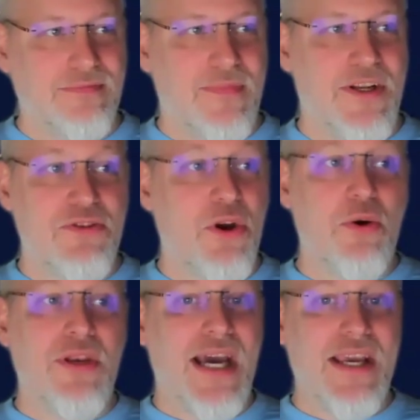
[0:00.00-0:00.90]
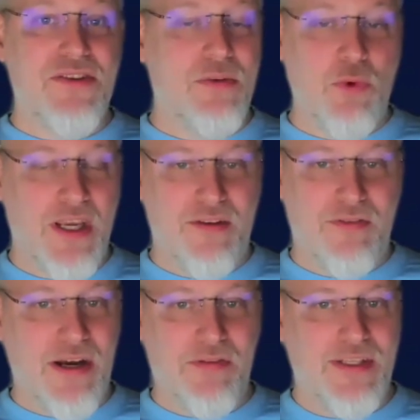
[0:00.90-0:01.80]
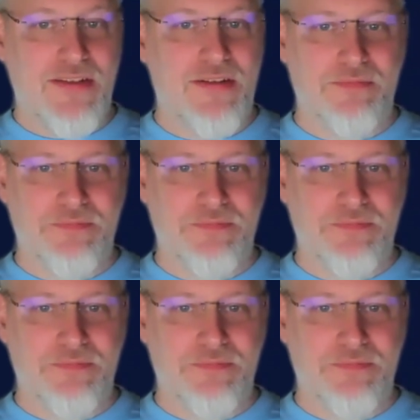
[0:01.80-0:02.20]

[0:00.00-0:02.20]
There's no nice way around this.